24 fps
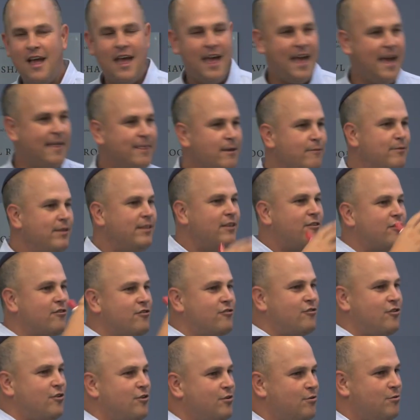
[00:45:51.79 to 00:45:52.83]
and the religious
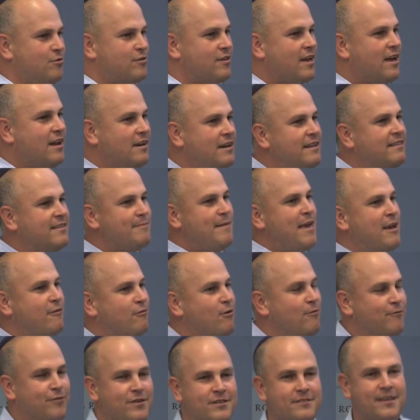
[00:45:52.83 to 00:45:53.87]
Jews need to make
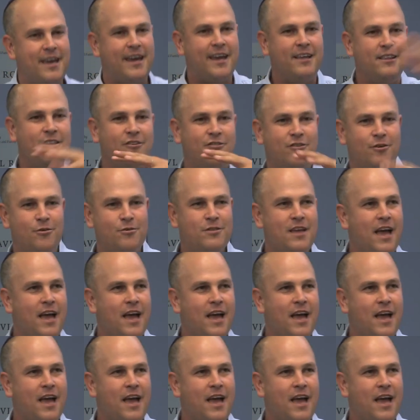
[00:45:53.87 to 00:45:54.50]
room for secular Jews.